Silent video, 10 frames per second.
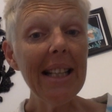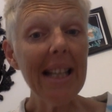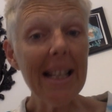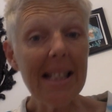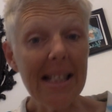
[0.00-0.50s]

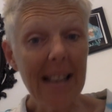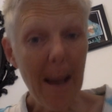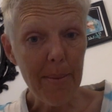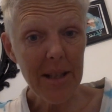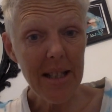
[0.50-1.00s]

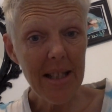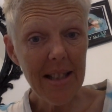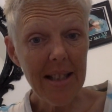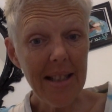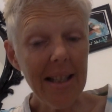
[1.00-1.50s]
except
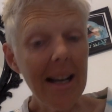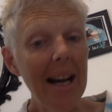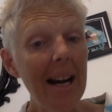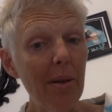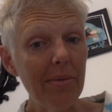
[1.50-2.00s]

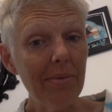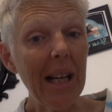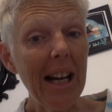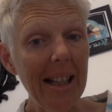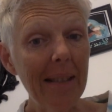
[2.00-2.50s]
I
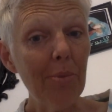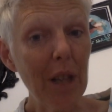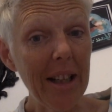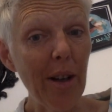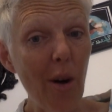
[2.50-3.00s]
am
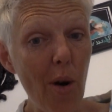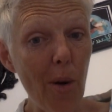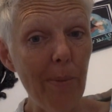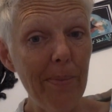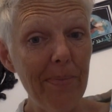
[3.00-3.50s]
ready to go
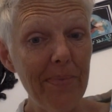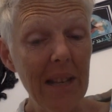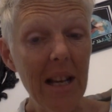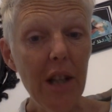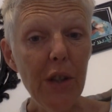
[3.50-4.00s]
home.
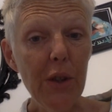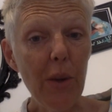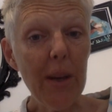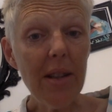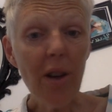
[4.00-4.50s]

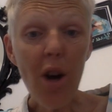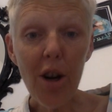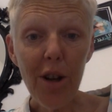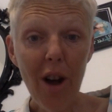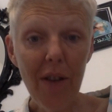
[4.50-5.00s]
So it's a
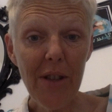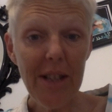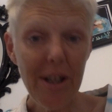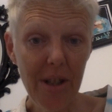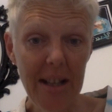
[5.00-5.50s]
hard
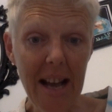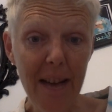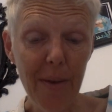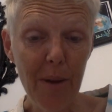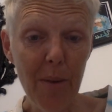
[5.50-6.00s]
conversation to
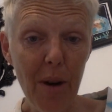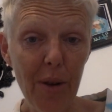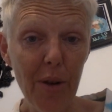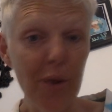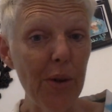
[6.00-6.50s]
have with a
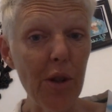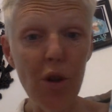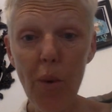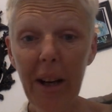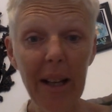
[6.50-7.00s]
partner who's
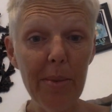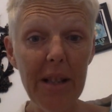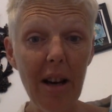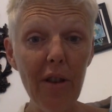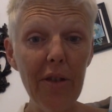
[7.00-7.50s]
enjoying
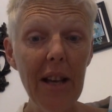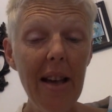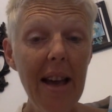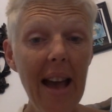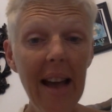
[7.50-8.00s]
himself
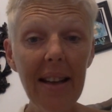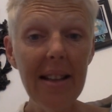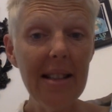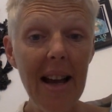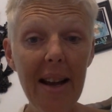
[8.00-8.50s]
and
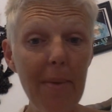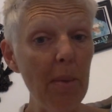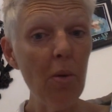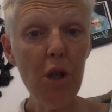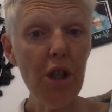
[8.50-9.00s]
is like,
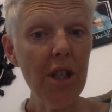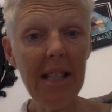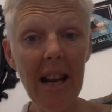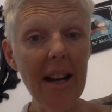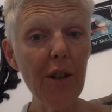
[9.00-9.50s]
maybe we should just
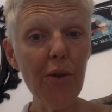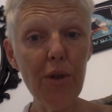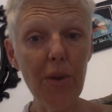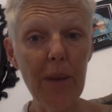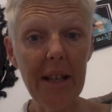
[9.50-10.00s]
stay an extra
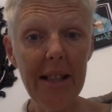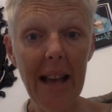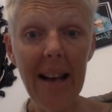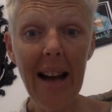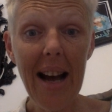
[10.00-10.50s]
2 weeks,
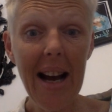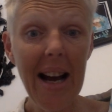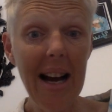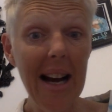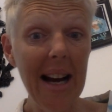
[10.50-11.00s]
and
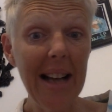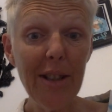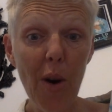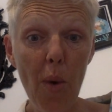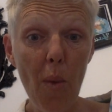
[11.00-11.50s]
I
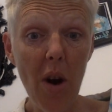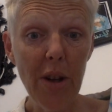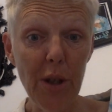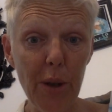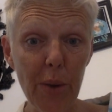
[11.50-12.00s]
don't
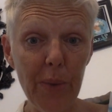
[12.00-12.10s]
want to.